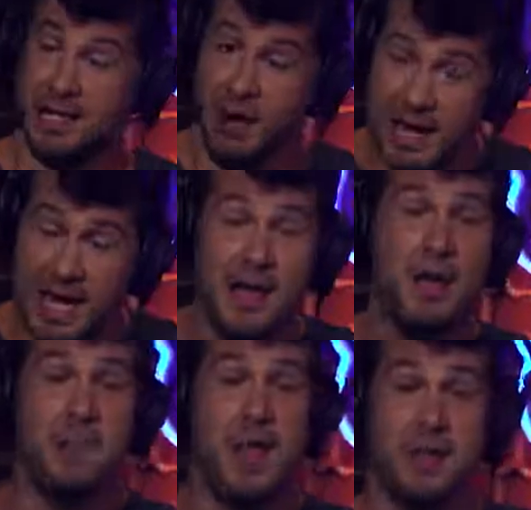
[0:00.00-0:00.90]
saying, okay,
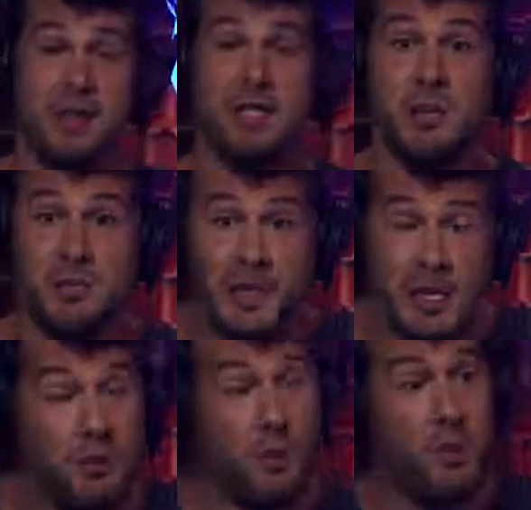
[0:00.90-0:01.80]
maybe there's something
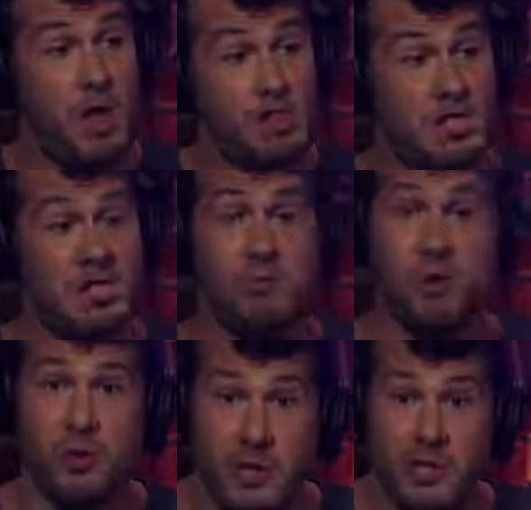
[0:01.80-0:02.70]
here. We want to see some
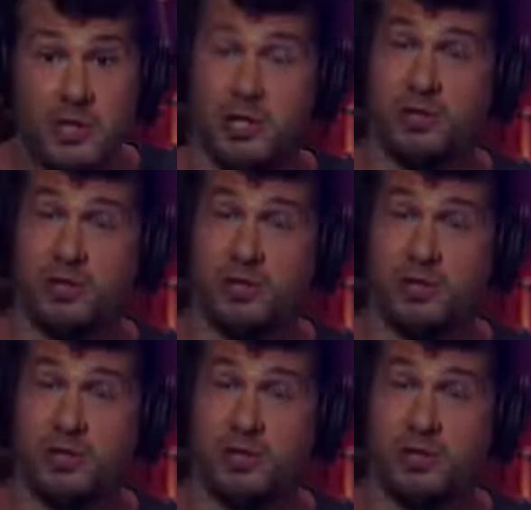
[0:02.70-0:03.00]
more research.